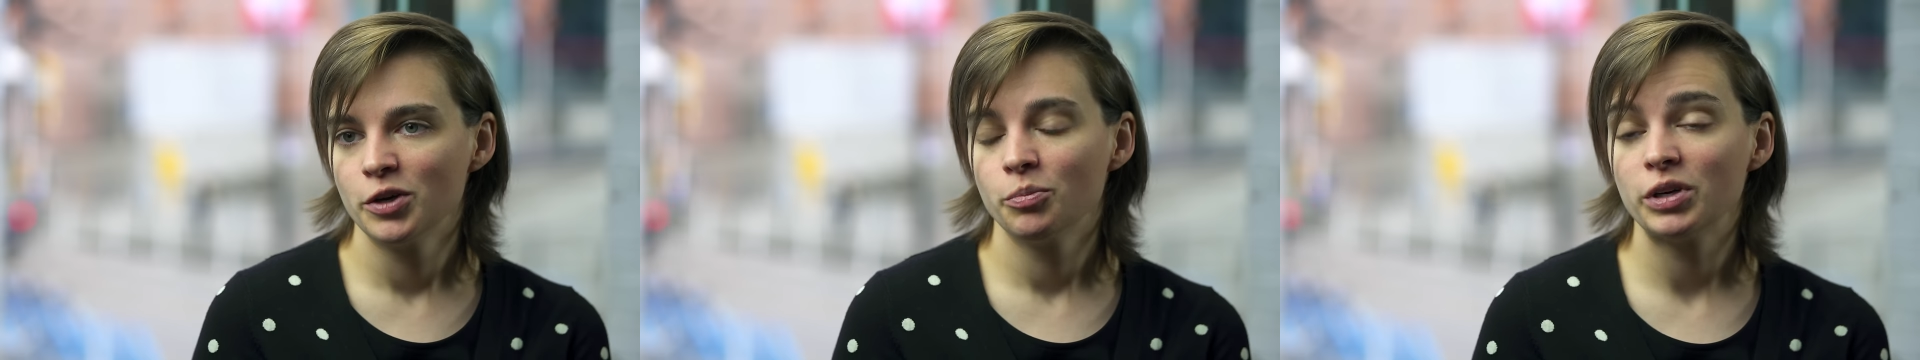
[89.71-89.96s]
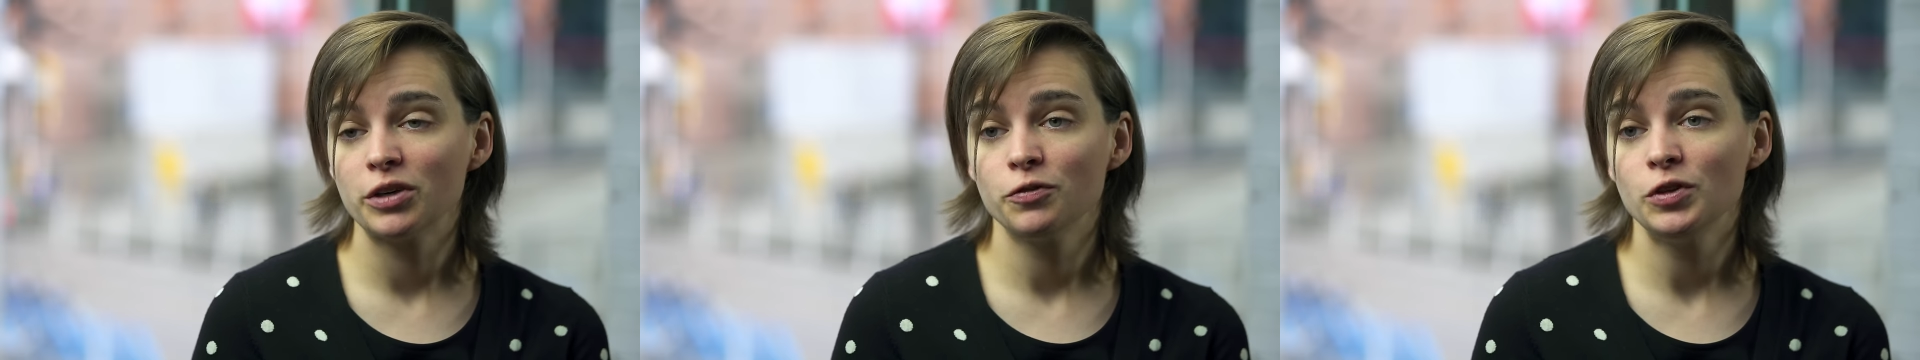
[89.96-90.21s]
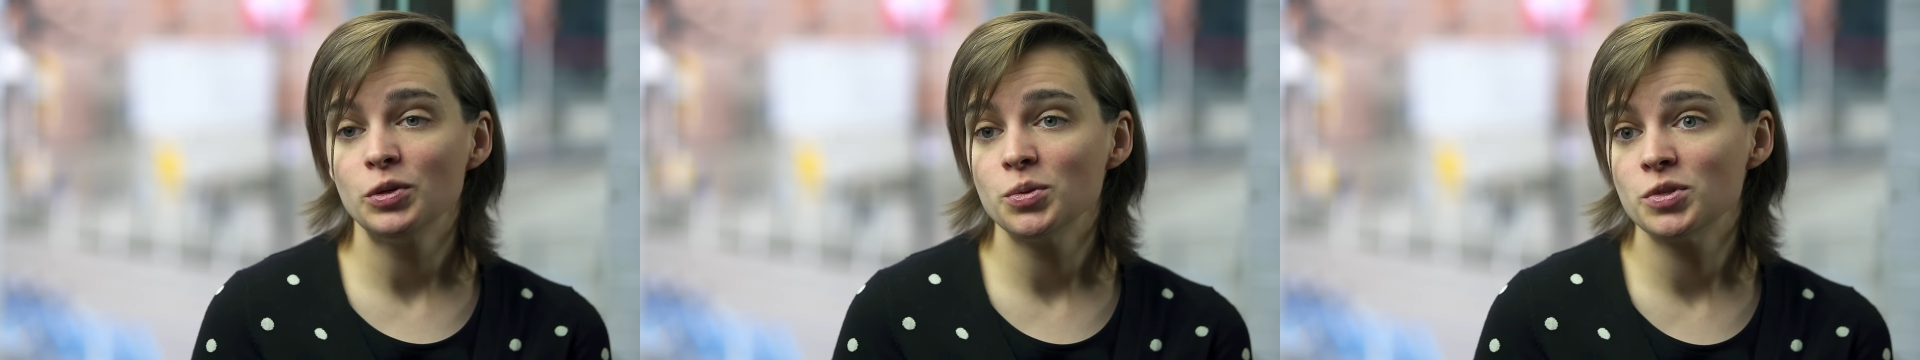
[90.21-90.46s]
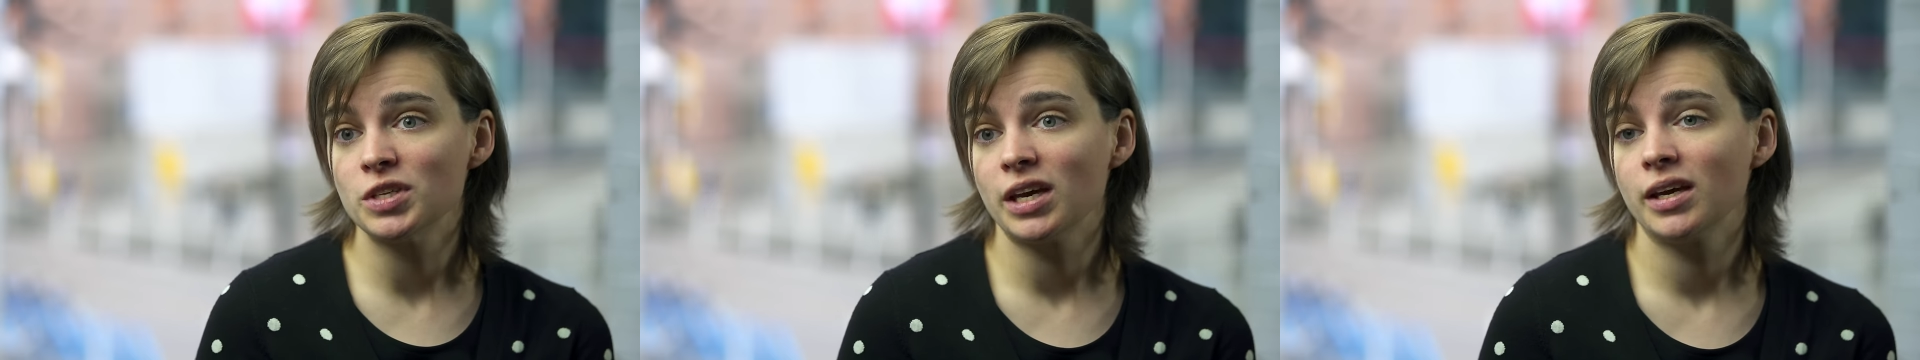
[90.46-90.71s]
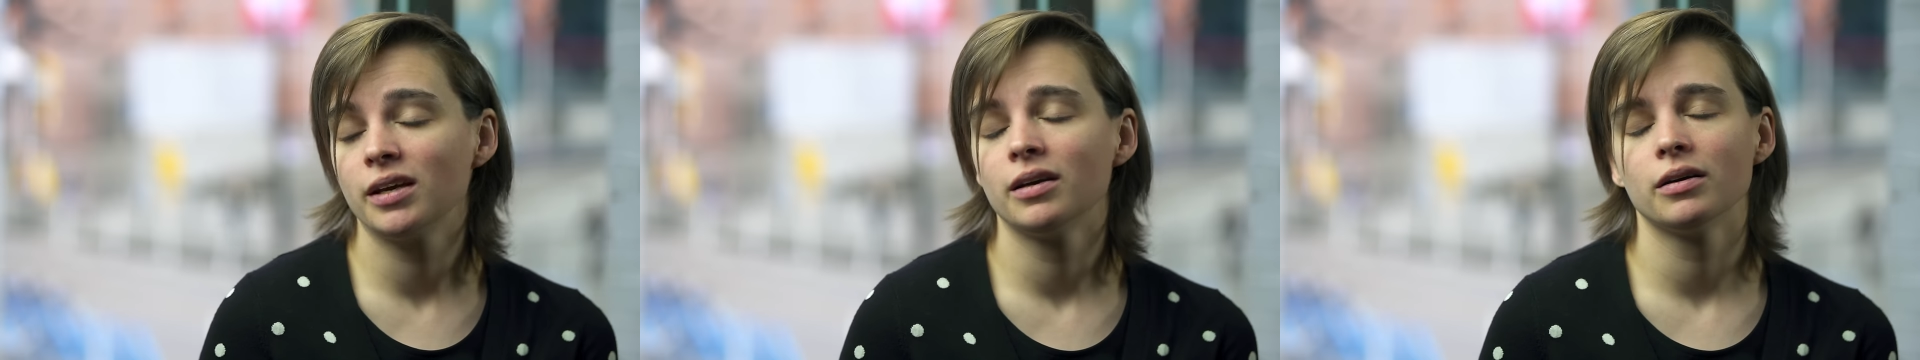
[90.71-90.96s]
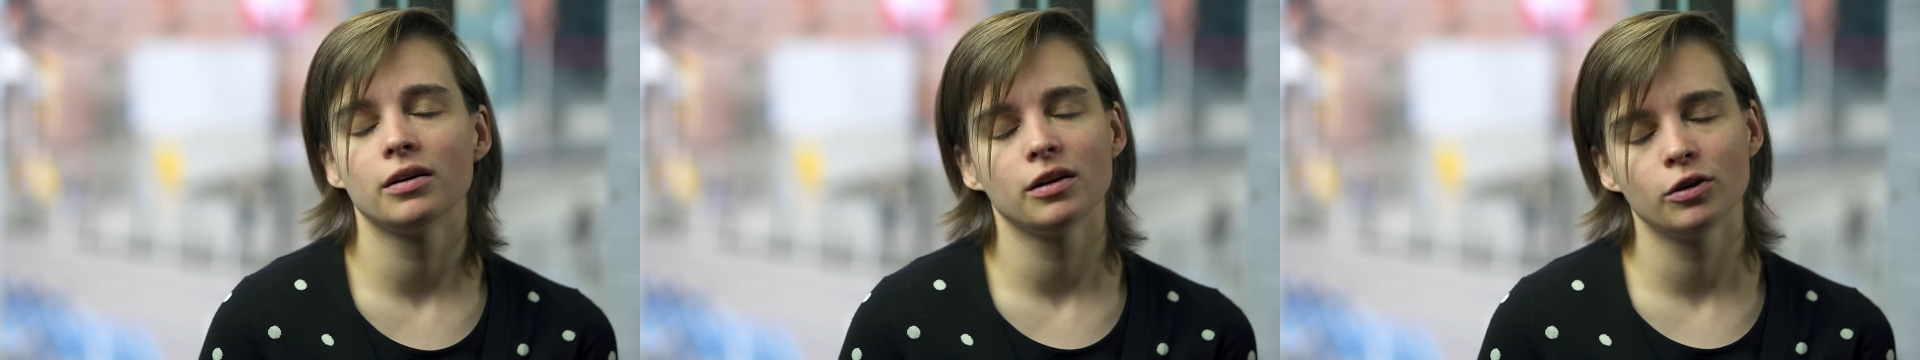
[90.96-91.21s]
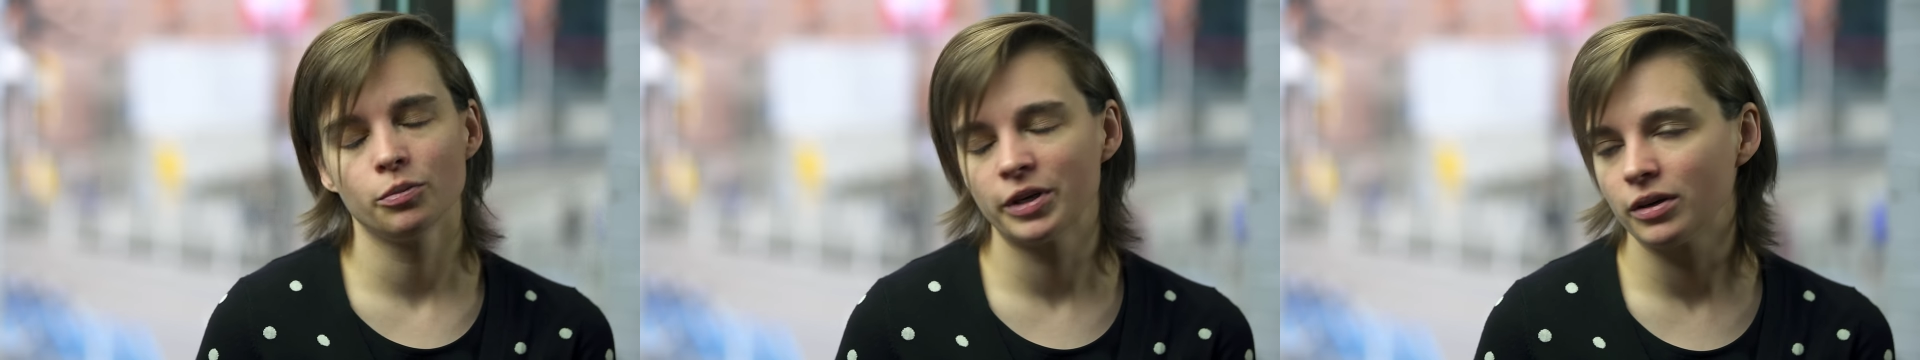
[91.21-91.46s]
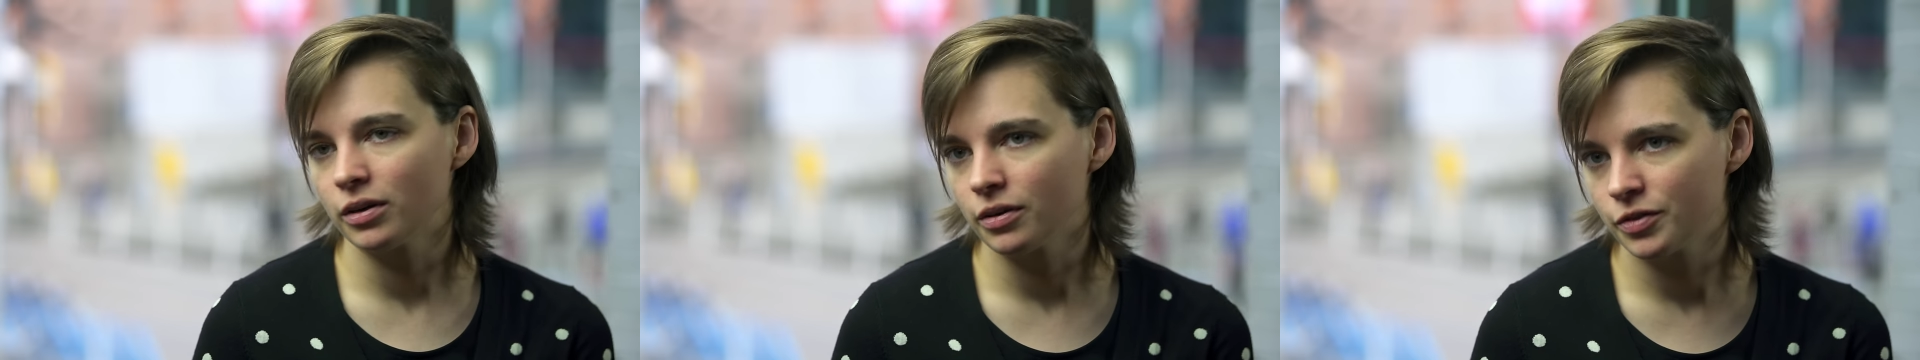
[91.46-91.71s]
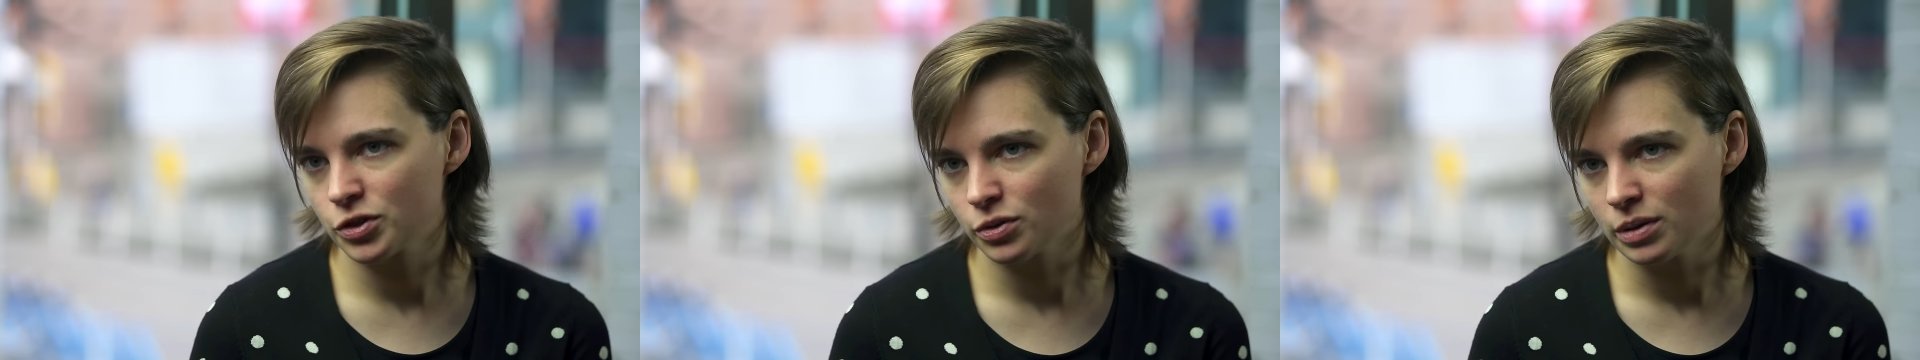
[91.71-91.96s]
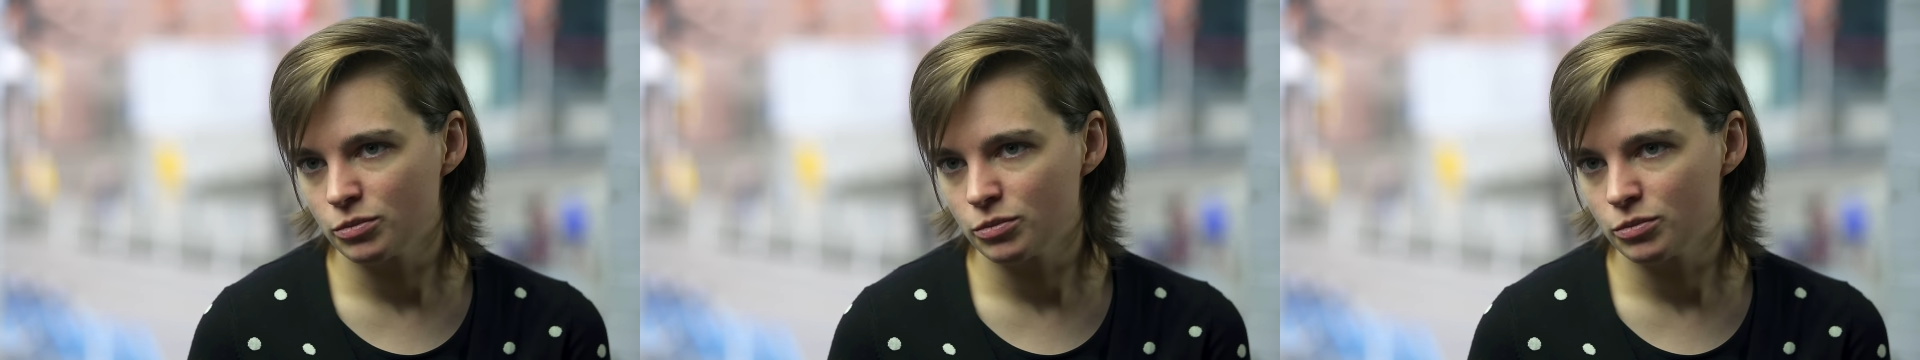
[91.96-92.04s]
But if you say, "Oh my God, officer,